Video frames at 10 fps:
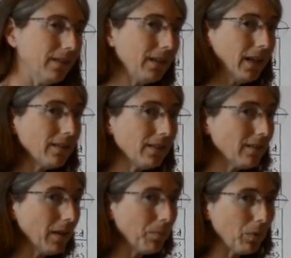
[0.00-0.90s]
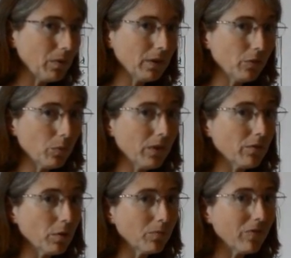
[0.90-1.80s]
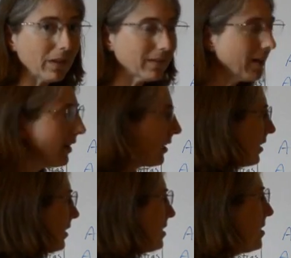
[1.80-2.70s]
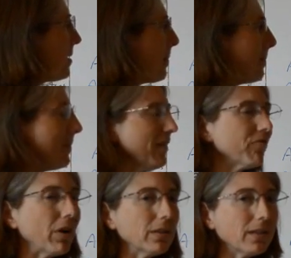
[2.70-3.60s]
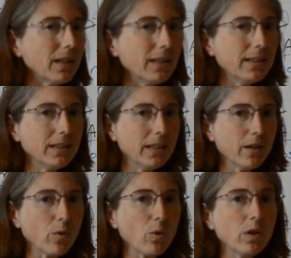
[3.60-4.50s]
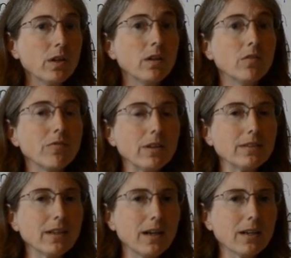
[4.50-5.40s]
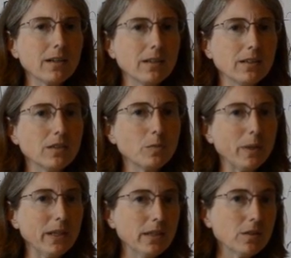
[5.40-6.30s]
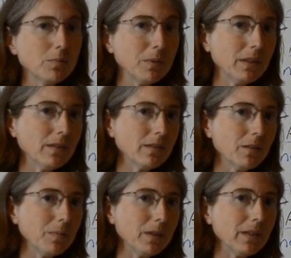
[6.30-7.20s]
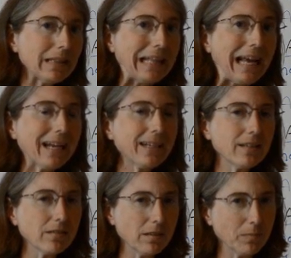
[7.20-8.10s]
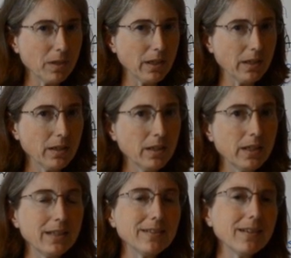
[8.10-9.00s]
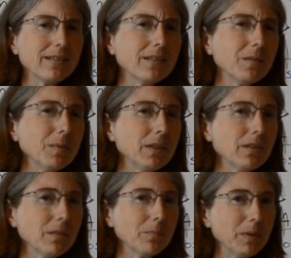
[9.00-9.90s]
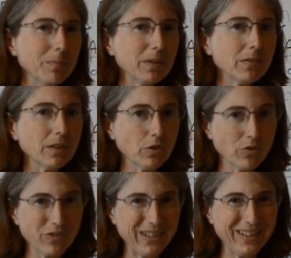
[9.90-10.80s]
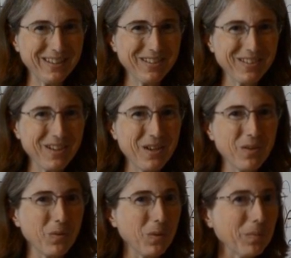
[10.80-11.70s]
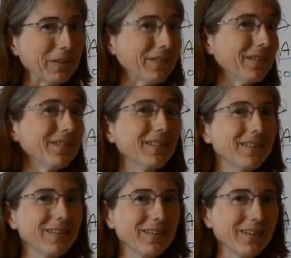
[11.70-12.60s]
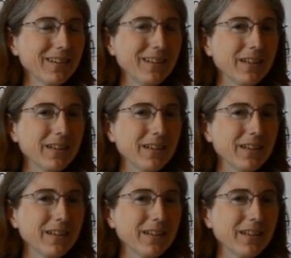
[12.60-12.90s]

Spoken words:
And the next example is with the verb faltar. Me falta el dinero. Faltar in Spanish means to be lacking something. It doesn't mean to be missing your friends or missing your dog.